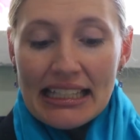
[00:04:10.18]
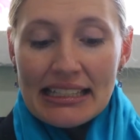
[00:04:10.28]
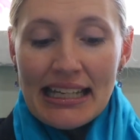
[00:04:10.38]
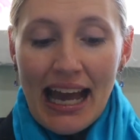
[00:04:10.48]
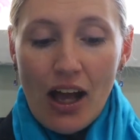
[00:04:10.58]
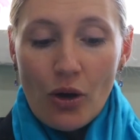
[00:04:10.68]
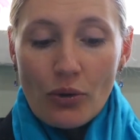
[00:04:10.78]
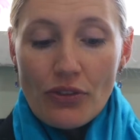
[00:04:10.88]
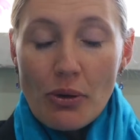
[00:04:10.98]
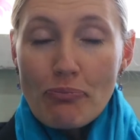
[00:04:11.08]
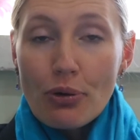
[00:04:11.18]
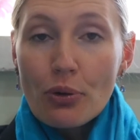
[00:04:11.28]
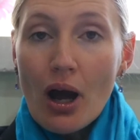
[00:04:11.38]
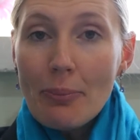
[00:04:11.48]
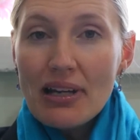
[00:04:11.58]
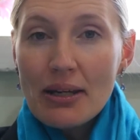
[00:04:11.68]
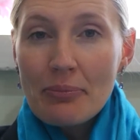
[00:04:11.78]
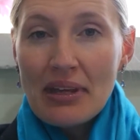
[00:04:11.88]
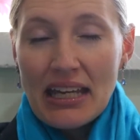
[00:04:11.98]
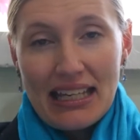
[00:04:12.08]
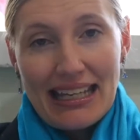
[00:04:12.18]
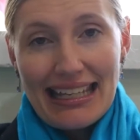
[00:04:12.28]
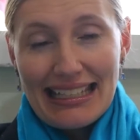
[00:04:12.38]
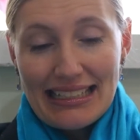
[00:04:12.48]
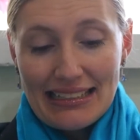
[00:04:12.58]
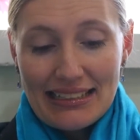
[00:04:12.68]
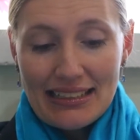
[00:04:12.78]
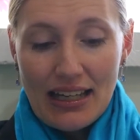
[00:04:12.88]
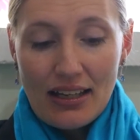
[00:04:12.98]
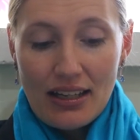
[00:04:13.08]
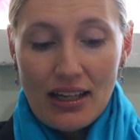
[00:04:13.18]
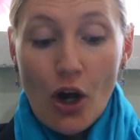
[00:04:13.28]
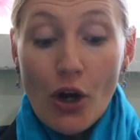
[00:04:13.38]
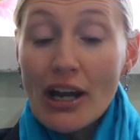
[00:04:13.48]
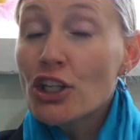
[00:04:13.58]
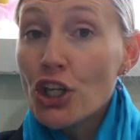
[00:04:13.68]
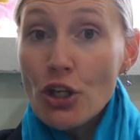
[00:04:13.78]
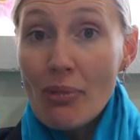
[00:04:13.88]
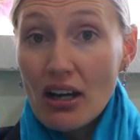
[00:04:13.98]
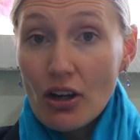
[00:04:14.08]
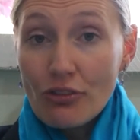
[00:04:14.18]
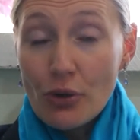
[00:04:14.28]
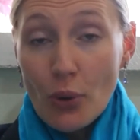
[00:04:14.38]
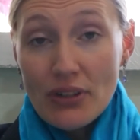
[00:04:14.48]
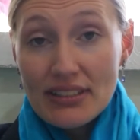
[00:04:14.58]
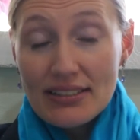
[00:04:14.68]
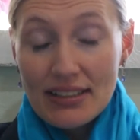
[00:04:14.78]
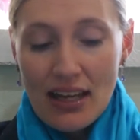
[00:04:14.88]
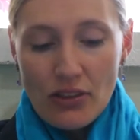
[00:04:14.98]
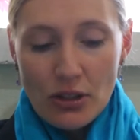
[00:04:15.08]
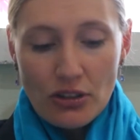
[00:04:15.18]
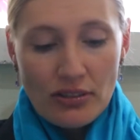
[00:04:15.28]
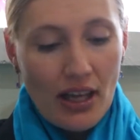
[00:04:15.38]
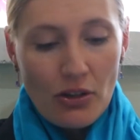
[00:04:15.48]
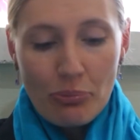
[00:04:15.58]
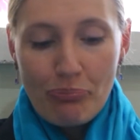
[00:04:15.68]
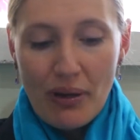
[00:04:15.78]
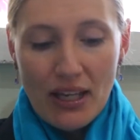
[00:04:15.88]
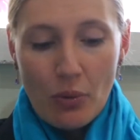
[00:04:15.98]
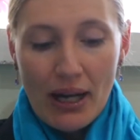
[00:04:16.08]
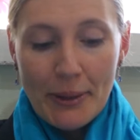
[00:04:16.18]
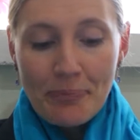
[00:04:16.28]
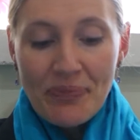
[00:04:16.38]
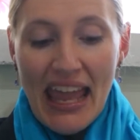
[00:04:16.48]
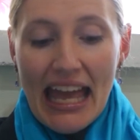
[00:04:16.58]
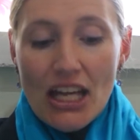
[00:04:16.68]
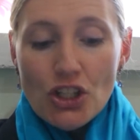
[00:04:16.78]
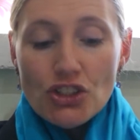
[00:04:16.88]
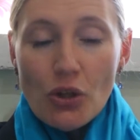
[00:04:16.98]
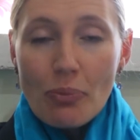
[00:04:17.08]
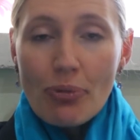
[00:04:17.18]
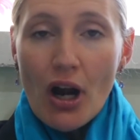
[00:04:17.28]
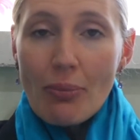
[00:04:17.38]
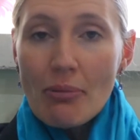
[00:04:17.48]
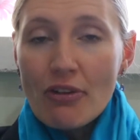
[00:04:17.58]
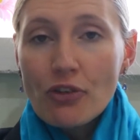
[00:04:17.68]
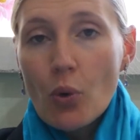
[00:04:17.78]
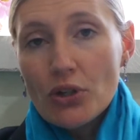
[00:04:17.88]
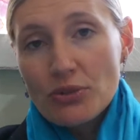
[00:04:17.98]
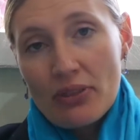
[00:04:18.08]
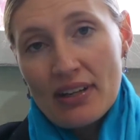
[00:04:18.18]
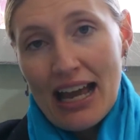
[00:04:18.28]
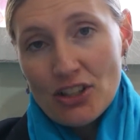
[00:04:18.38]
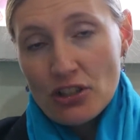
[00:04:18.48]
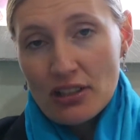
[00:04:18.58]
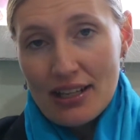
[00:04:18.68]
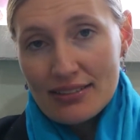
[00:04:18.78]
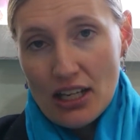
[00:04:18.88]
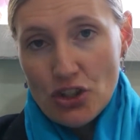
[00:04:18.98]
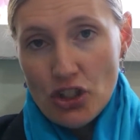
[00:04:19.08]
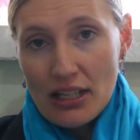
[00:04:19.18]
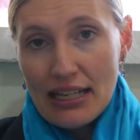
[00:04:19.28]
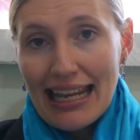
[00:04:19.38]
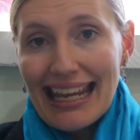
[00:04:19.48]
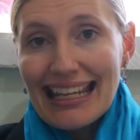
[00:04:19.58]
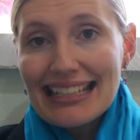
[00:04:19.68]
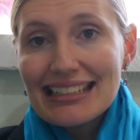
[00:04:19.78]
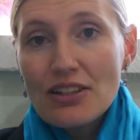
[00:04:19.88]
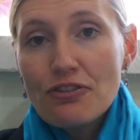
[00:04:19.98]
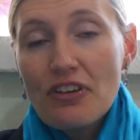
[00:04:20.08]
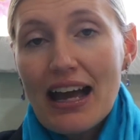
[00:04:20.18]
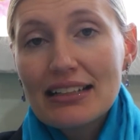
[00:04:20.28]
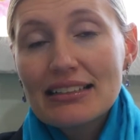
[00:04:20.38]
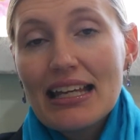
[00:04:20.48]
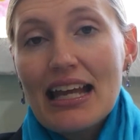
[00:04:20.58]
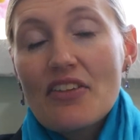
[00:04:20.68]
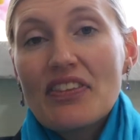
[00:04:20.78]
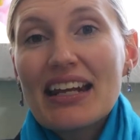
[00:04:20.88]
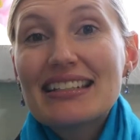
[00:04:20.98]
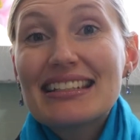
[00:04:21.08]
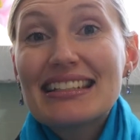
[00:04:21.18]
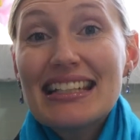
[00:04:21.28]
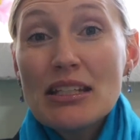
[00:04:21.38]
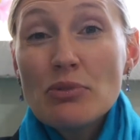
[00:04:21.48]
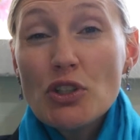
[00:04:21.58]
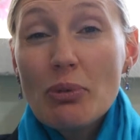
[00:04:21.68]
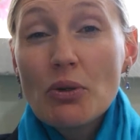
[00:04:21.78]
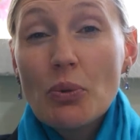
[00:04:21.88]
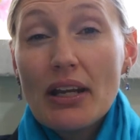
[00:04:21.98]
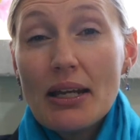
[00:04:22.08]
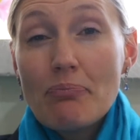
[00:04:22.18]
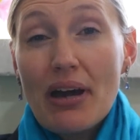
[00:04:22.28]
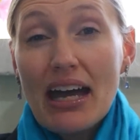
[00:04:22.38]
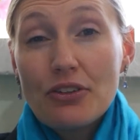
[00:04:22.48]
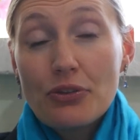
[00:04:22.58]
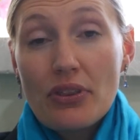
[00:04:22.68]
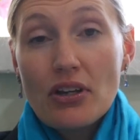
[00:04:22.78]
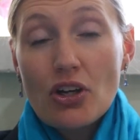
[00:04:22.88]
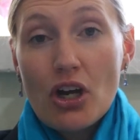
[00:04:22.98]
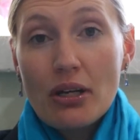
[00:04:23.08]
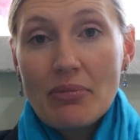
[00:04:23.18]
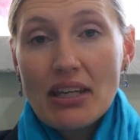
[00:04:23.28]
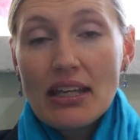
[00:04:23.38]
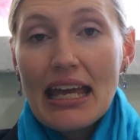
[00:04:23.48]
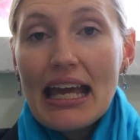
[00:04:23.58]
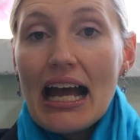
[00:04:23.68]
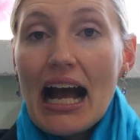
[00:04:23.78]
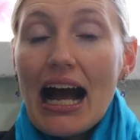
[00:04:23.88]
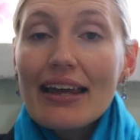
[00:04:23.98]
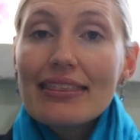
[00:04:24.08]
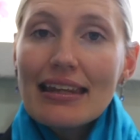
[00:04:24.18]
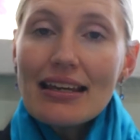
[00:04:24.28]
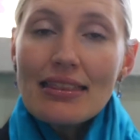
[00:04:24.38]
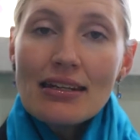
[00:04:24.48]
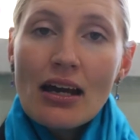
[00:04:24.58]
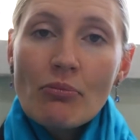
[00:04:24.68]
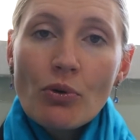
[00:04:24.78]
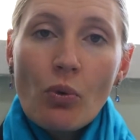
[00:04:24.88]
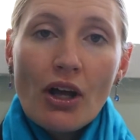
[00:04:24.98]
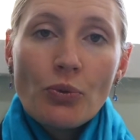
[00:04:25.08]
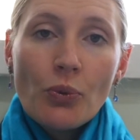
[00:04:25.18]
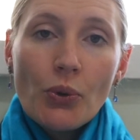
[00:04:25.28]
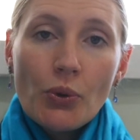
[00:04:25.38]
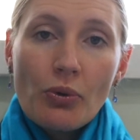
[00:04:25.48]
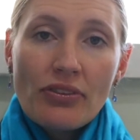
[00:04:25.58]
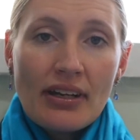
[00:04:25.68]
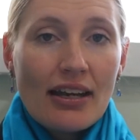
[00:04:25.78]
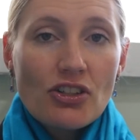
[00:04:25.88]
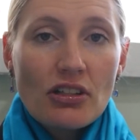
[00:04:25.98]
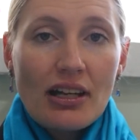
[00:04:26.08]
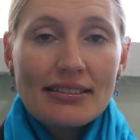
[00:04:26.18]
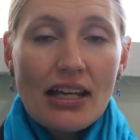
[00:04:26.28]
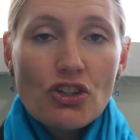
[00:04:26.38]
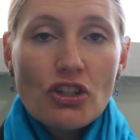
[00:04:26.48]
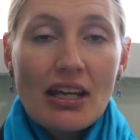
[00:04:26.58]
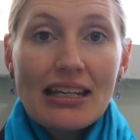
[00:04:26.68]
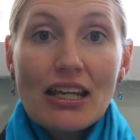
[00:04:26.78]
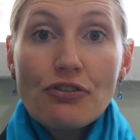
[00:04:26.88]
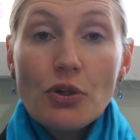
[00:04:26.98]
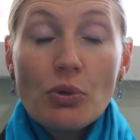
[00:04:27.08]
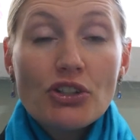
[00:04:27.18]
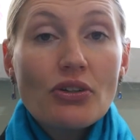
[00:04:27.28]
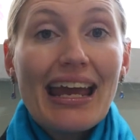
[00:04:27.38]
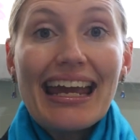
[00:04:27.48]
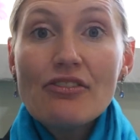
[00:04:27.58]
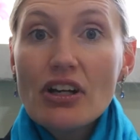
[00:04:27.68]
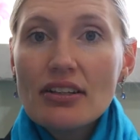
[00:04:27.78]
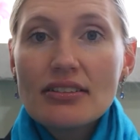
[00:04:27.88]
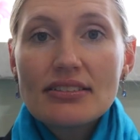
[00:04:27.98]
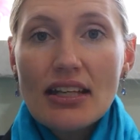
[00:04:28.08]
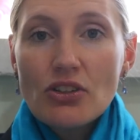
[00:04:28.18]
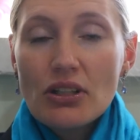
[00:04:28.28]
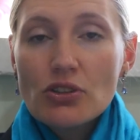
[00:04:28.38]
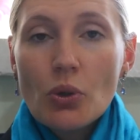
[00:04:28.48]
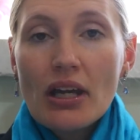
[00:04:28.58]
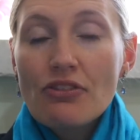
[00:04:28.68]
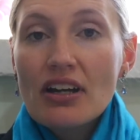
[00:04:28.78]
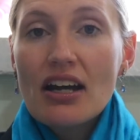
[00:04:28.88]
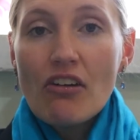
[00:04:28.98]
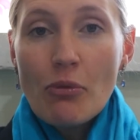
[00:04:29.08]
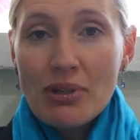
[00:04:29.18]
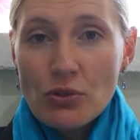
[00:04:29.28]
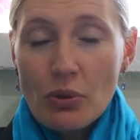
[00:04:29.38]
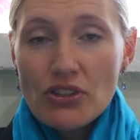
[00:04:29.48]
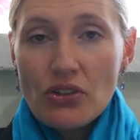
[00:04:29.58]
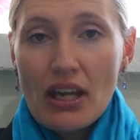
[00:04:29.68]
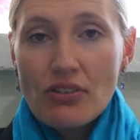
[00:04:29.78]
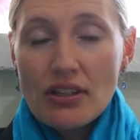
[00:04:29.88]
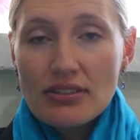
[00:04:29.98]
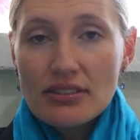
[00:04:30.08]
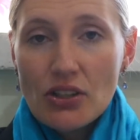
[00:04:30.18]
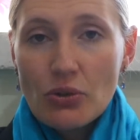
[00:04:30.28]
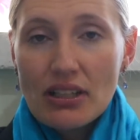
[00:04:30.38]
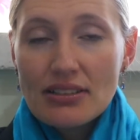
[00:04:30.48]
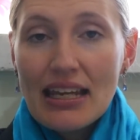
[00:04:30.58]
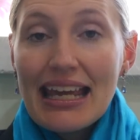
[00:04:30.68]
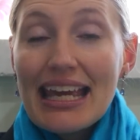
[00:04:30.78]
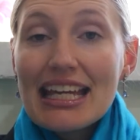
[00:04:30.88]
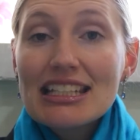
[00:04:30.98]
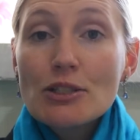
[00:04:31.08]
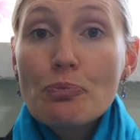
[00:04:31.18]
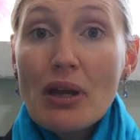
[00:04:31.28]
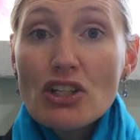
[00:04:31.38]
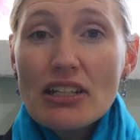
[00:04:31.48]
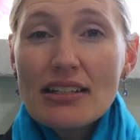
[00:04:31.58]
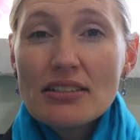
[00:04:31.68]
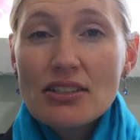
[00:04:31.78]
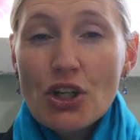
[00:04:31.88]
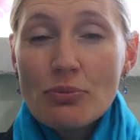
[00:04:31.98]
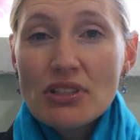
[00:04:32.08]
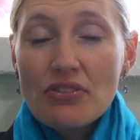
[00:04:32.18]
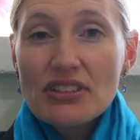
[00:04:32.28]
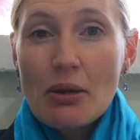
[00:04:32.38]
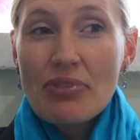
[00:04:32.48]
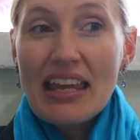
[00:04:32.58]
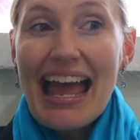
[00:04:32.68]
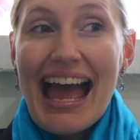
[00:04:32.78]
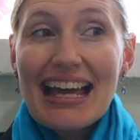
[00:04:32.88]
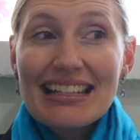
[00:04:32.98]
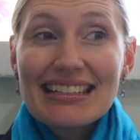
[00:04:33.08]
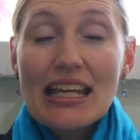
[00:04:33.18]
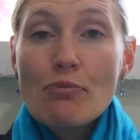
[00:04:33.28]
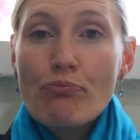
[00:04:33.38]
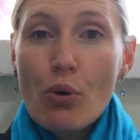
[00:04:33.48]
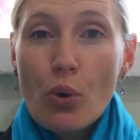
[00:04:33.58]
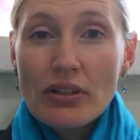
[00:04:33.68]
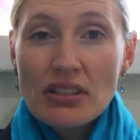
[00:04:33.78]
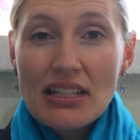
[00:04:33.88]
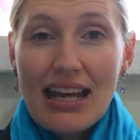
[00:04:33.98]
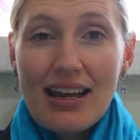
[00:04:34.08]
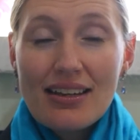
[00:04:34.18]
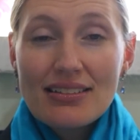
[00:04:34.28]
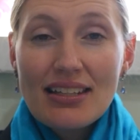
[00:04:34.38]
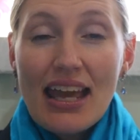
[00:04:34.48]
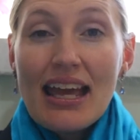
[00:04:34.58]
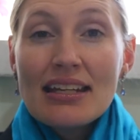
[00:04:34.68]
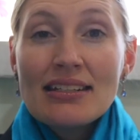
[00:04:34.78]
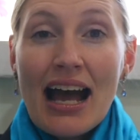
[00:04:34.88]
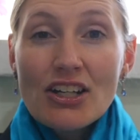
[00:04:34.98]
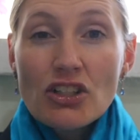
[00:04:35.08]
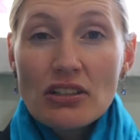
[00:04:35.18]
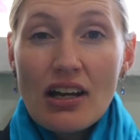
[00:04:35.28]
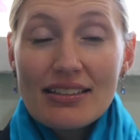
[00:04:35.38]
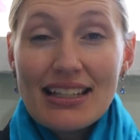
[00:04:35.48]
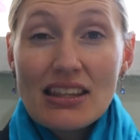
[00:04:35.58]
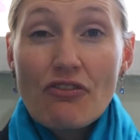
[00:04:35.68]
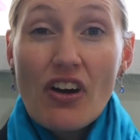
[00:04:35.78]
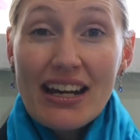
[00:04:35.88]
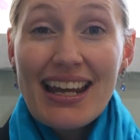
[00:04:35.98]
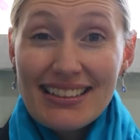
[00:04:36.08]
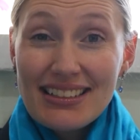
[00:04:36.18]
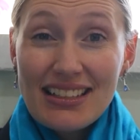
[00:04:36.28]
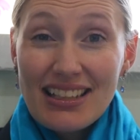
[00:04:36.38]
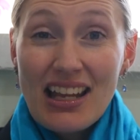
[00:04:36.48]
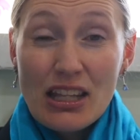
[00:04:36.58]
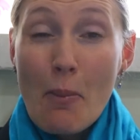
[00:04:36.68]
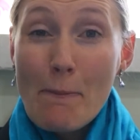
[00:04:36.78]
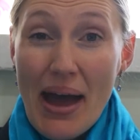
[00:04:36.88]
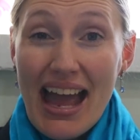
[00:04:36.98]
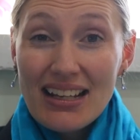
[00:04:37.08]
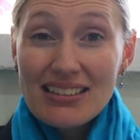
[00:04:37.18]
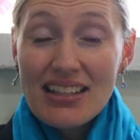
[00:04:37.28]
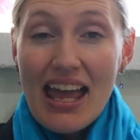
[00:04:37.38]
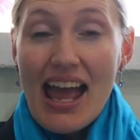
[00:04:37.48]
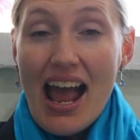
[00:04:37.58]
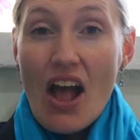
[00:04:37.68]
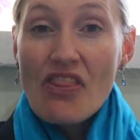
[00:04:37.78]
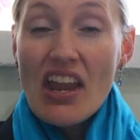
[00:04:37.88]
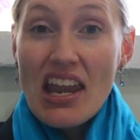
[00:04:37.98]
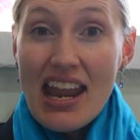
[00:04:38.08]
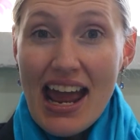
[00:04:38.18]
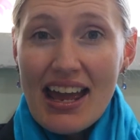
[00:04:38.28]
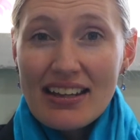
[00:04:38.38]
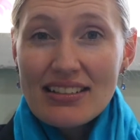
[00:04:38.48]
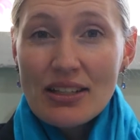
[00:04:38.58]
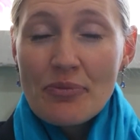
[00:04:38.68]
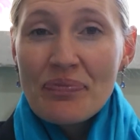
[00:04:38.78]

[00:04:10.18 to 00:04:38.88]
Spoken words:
Now, the problem is, and Cuba, of course, is another big one. So the problem, of course, with nationalization is the fact that it seems to be really bad for the economy. I think the number one rule with nationalization, and if you were to ever consider it, or if a government was to ever consider it, especially in terms of something as important as nationalizing the finance sector like the banks and the land,